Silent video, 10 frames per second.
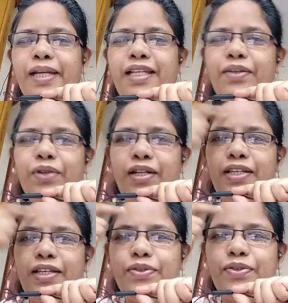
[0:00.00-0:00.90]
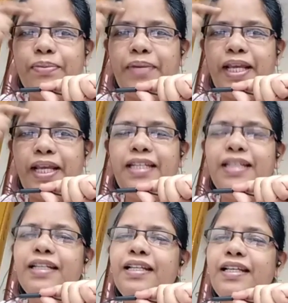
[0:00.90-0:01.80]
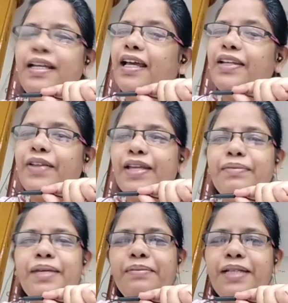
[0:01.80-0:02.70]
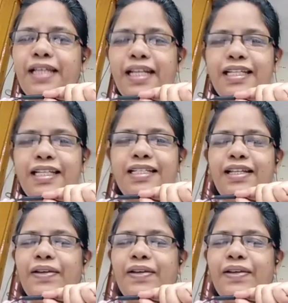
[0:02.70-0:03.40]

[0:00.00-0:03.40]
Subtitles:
Only use your brain and you can become a collector.